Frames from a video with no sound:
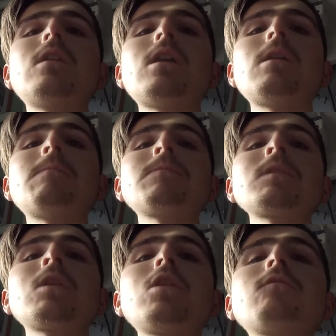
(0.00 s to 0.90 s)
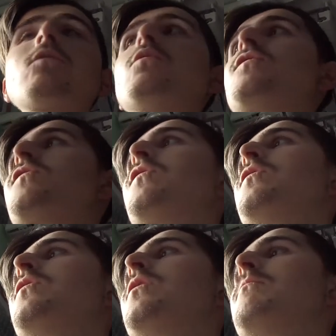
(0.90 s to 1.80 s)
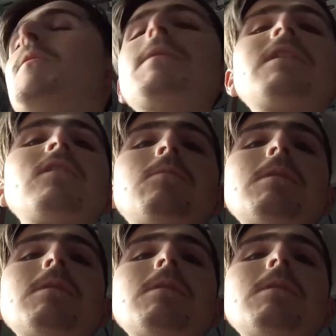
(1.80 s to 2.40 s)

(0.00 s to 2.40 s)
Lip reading: Of course, mobility, the